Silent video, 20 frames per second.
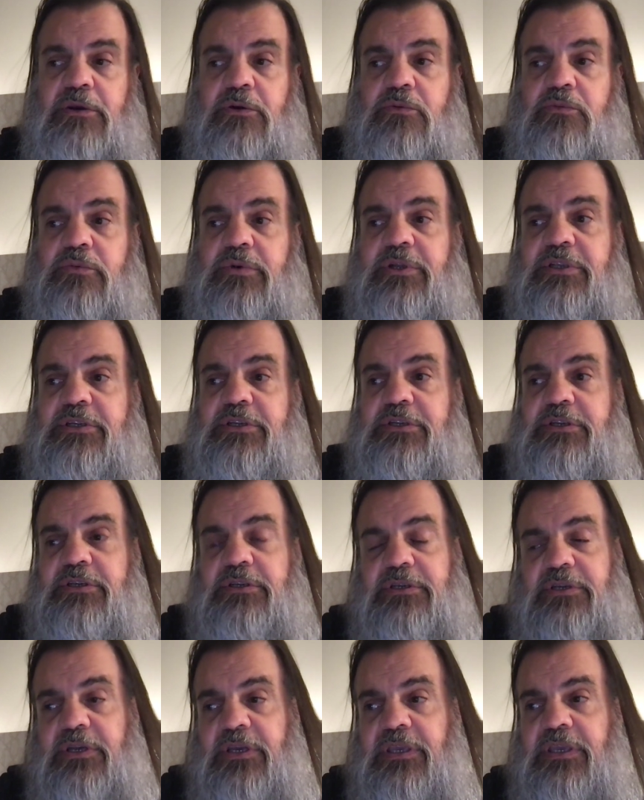
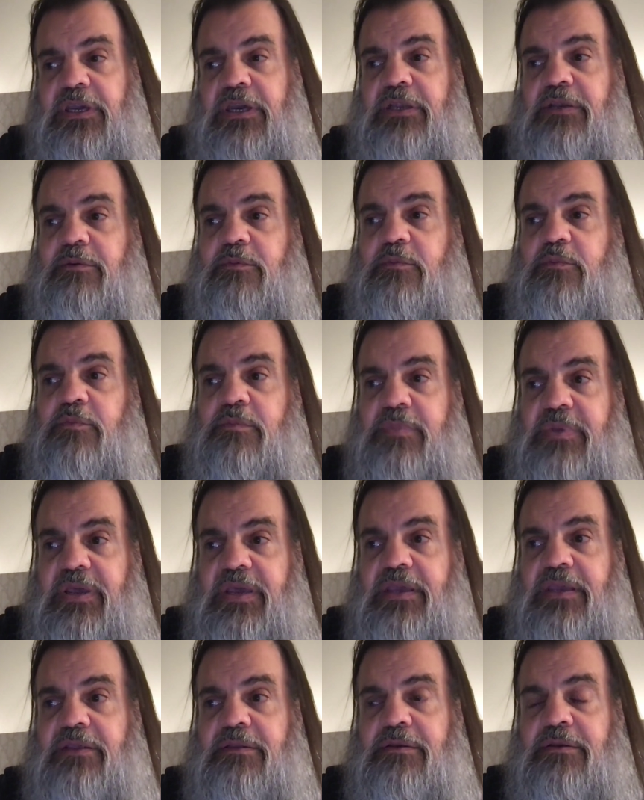which again
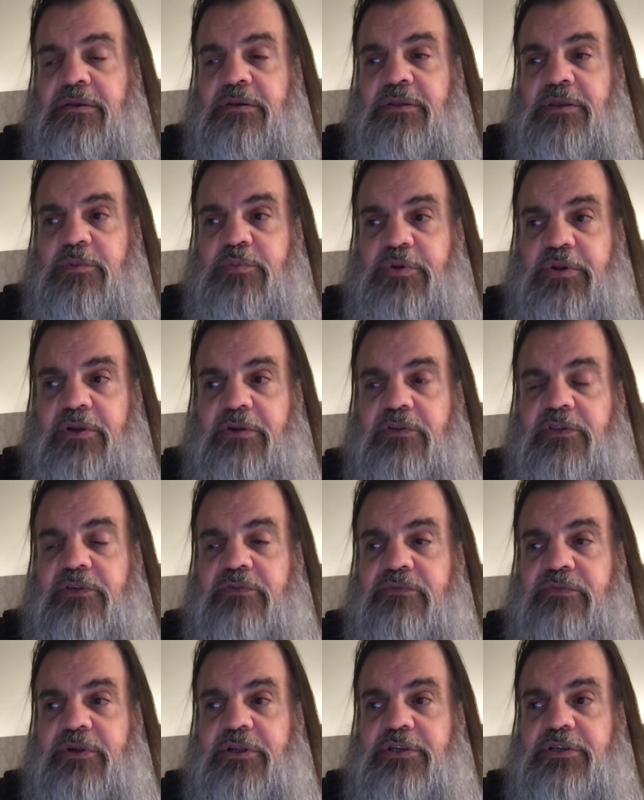may, you know, the appearance
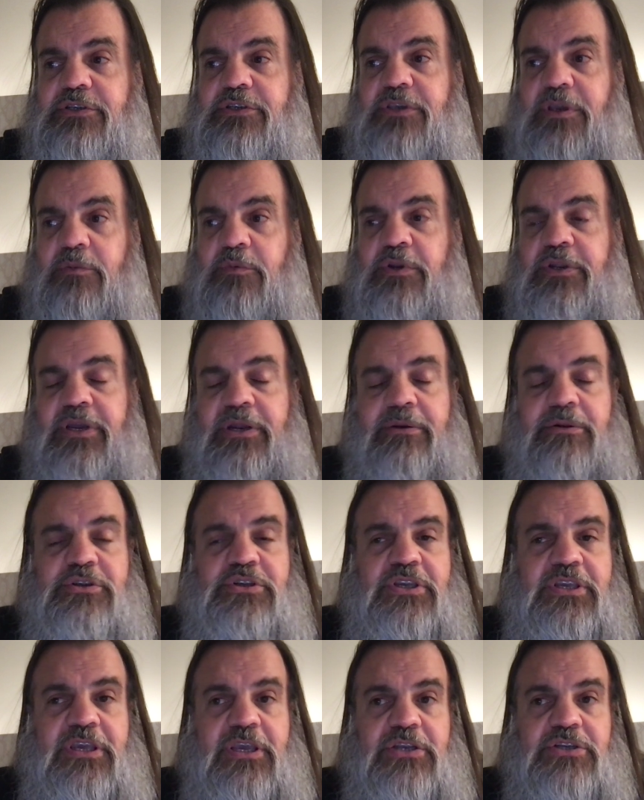of which some in higher
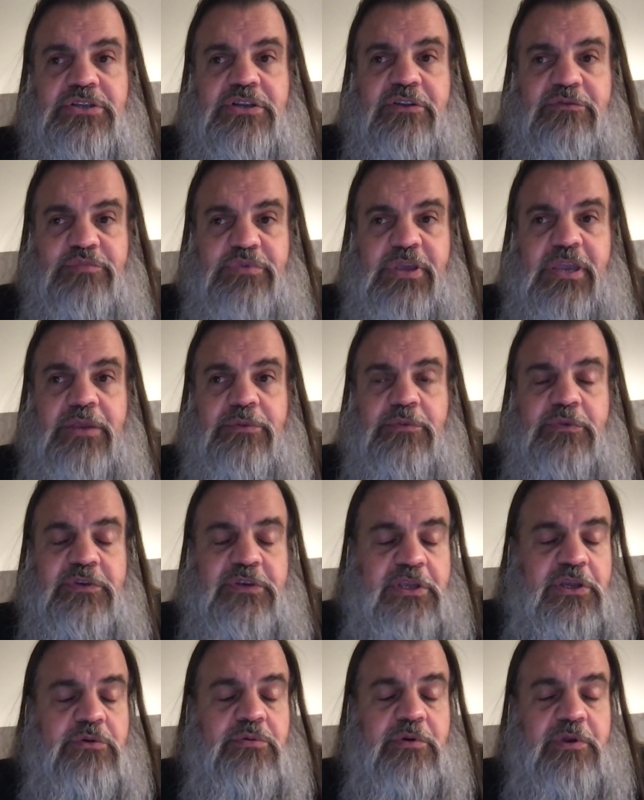education have blamed with
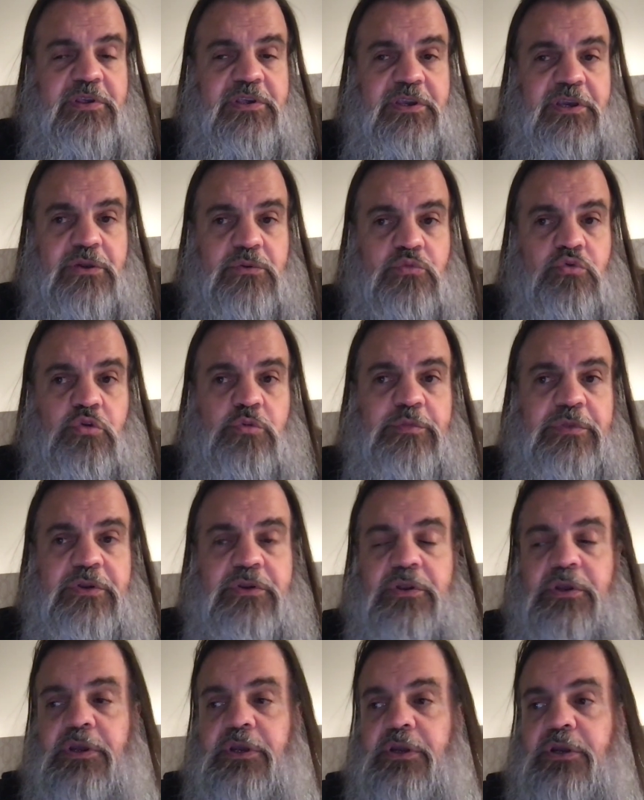decreasing
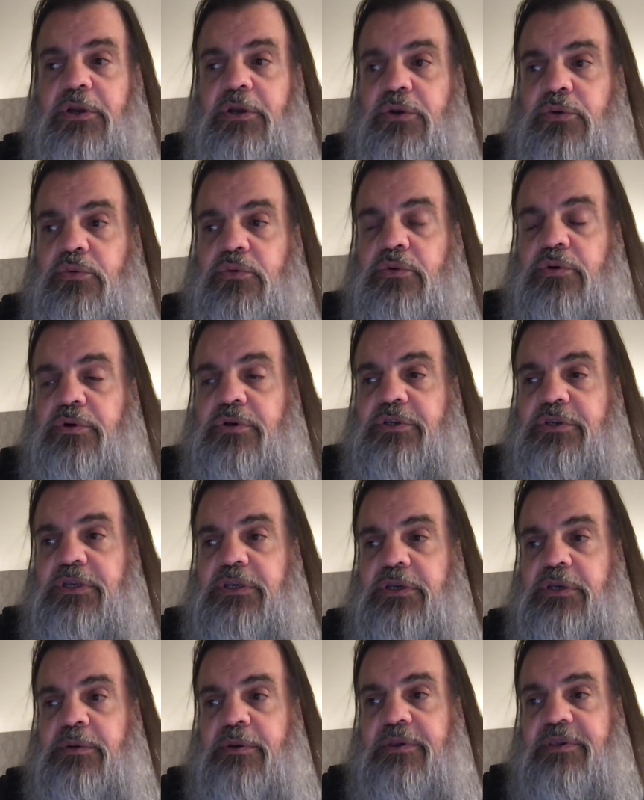enrollment or
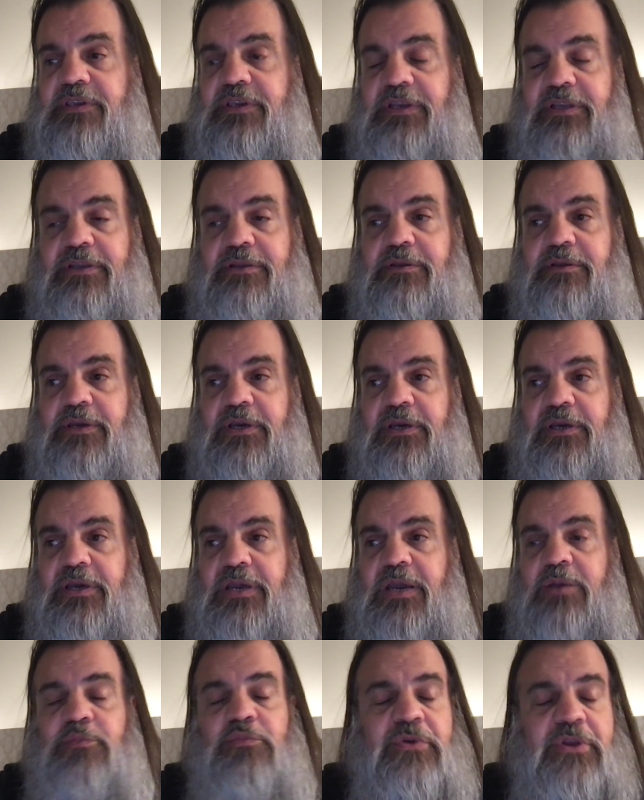decreasing uh,
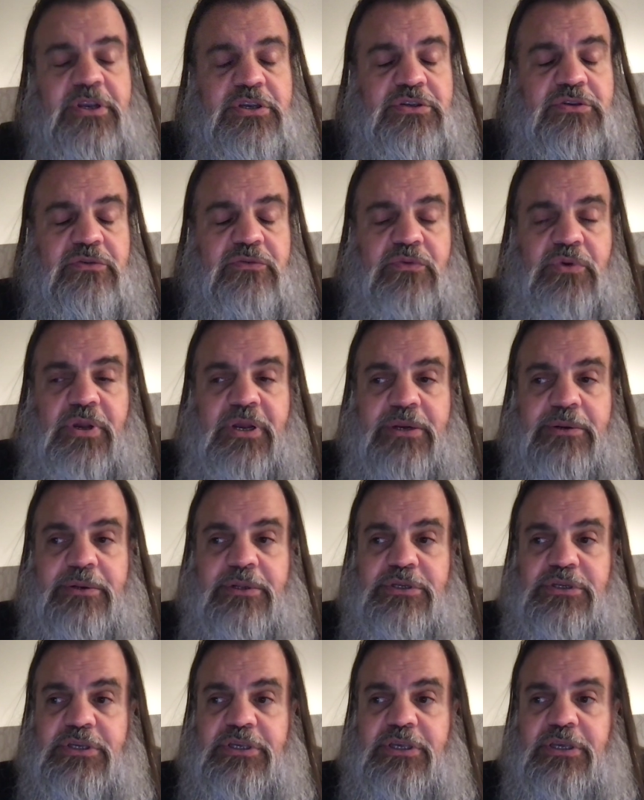admiration for higher
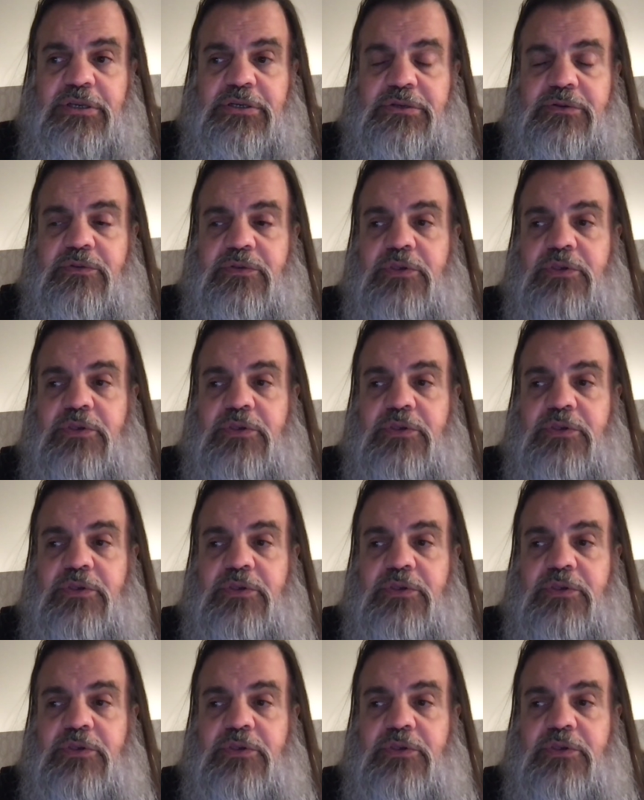education.